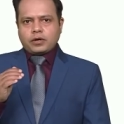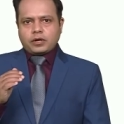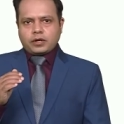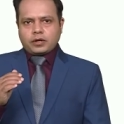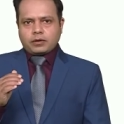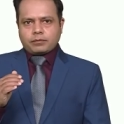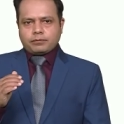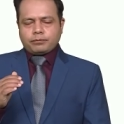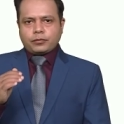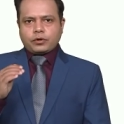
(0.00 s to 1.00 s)
uh,
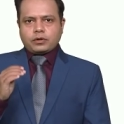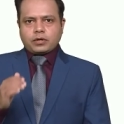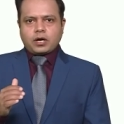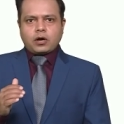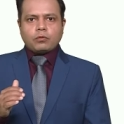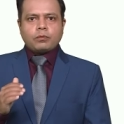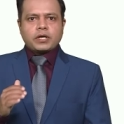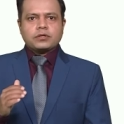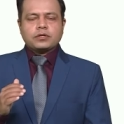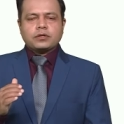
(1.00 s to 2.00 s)
how
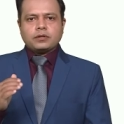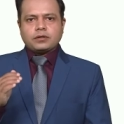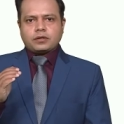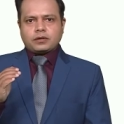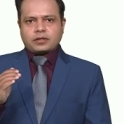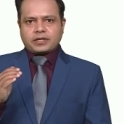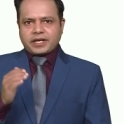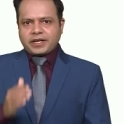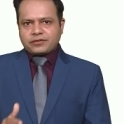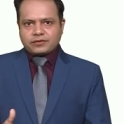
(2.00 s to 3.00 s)
much uh,
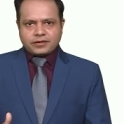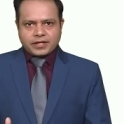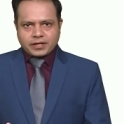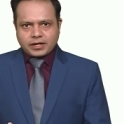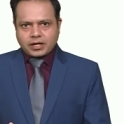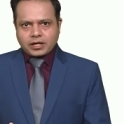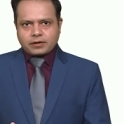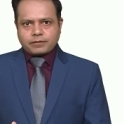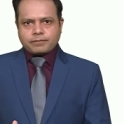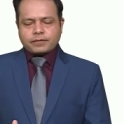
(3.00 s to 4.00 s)
grades they
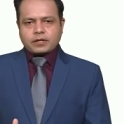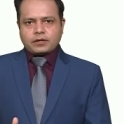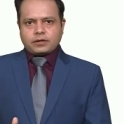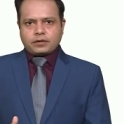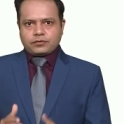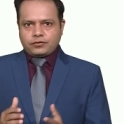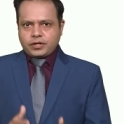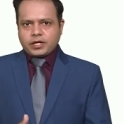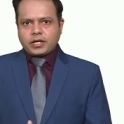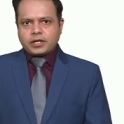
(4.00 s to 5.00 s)
are uh,
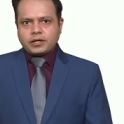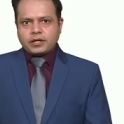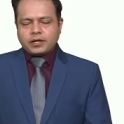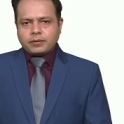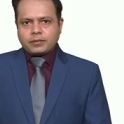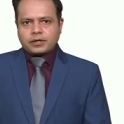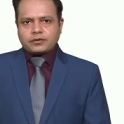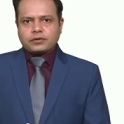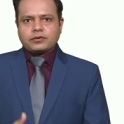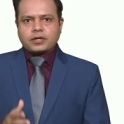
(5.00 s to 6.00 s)
seeking but
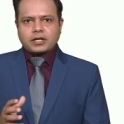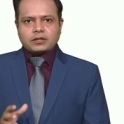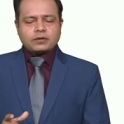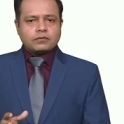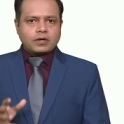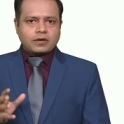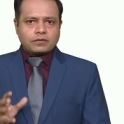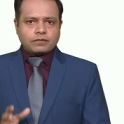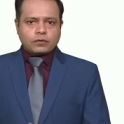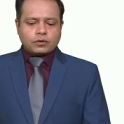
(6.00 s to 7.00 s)
rather
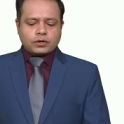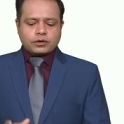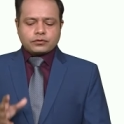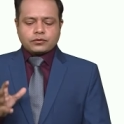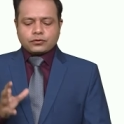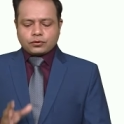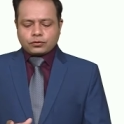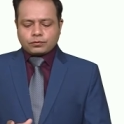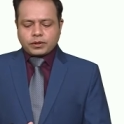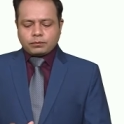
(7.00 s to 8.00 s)
our focus
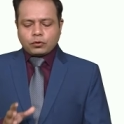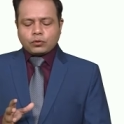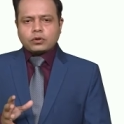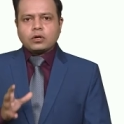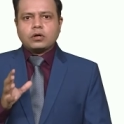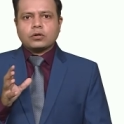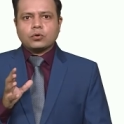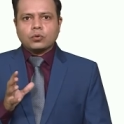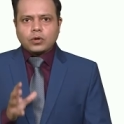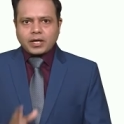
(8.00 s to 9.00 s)
should be more on
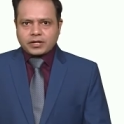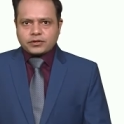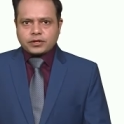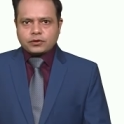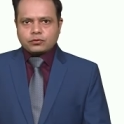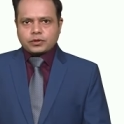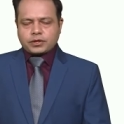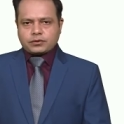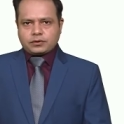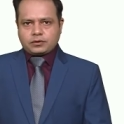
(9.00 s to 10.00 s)
quality
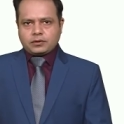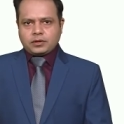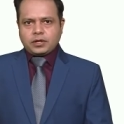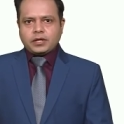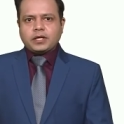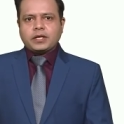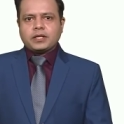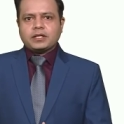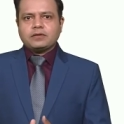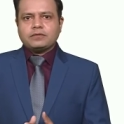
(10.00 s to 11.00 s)
education
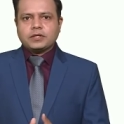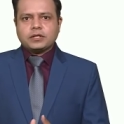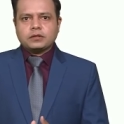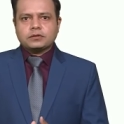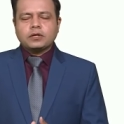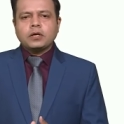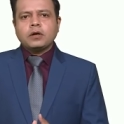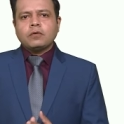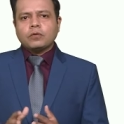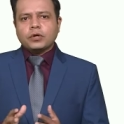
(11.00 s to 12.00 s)
in other words
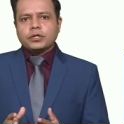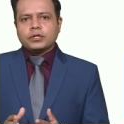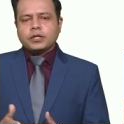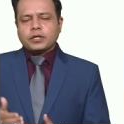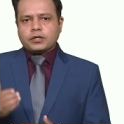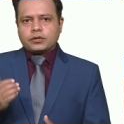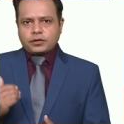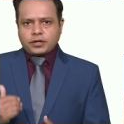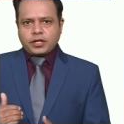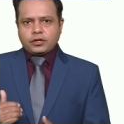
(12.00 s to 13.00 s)
we
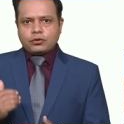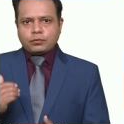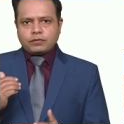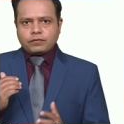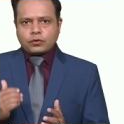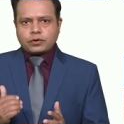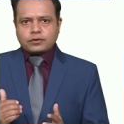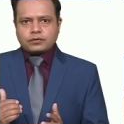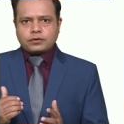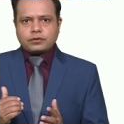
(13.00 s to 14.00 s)
need to be
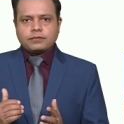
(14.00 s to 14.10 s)
focused